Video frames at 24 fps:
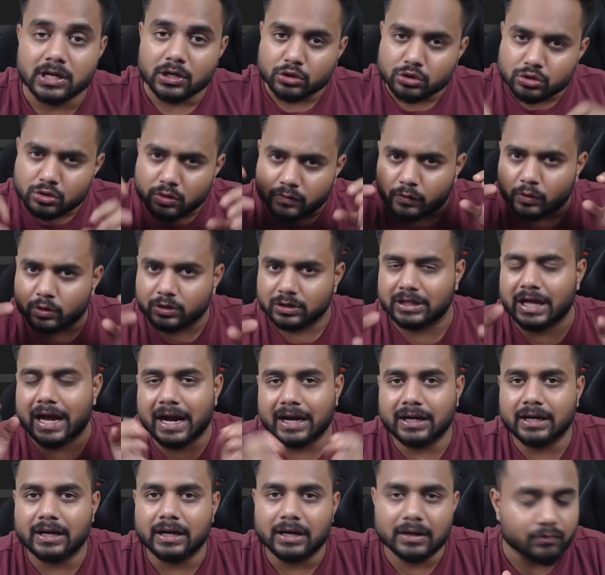so for
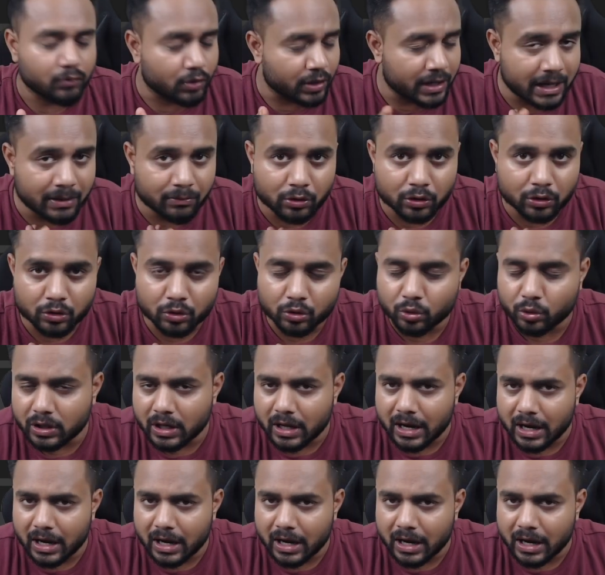that, what I'm going to do here,